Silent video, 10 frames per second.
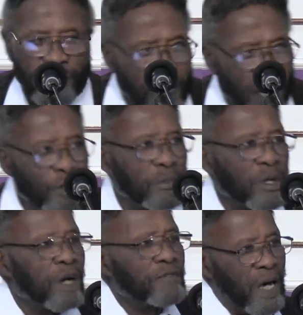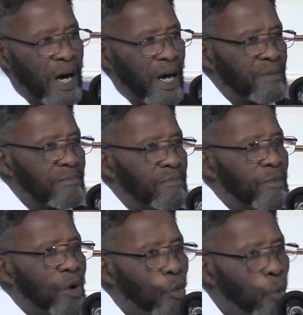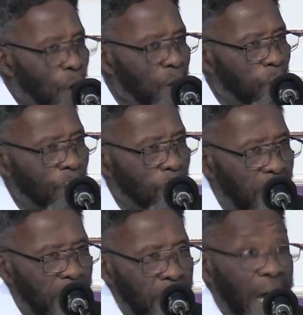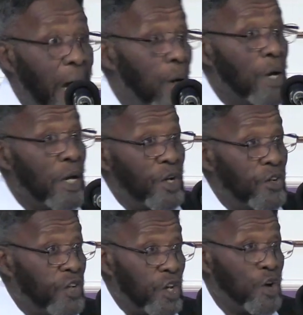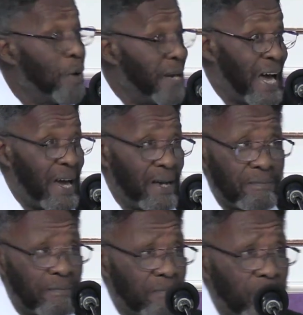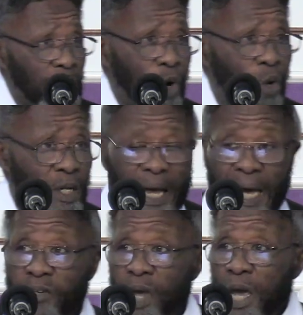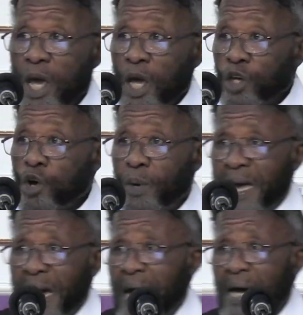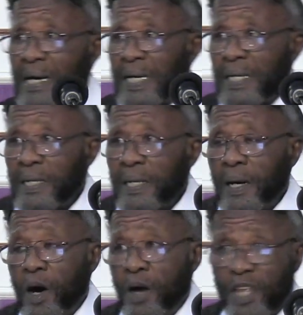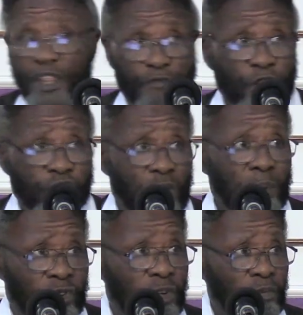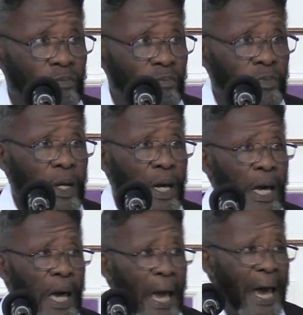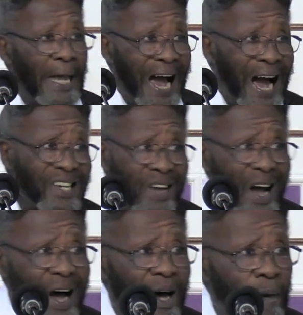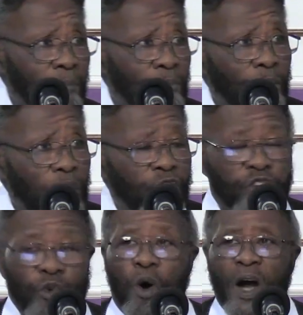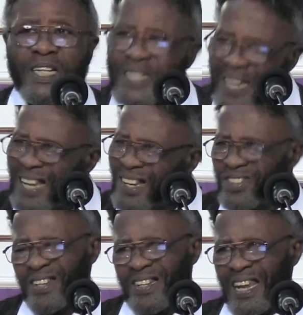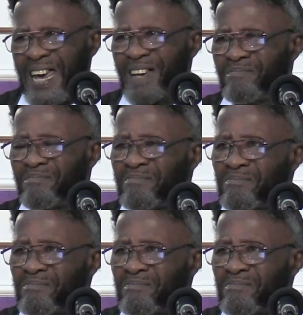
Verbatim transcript: of the kingdom of God. We want to be. Now, you see, you and I, Golden Heights, you and I are in the first dimension. And our job is to work diligently